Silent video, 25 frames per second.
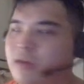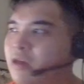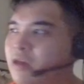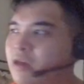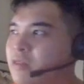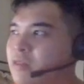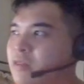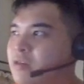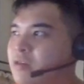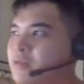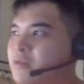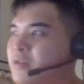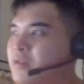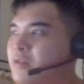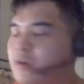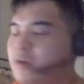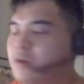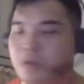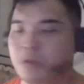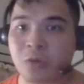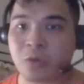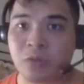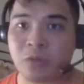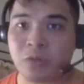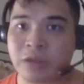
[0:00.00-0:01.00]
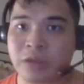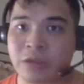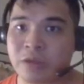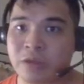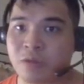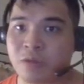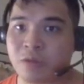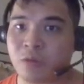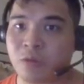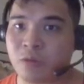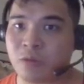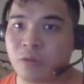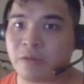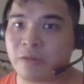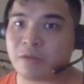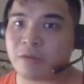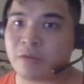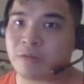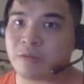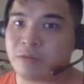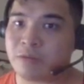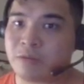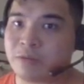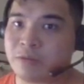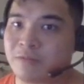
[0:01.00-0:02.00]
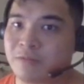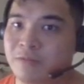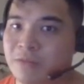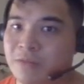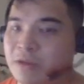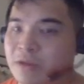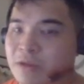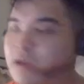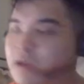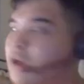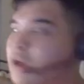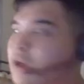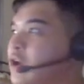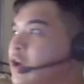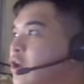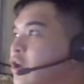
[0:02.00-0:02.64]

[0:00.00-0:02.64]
Uh, these vehicles are only sold exclusively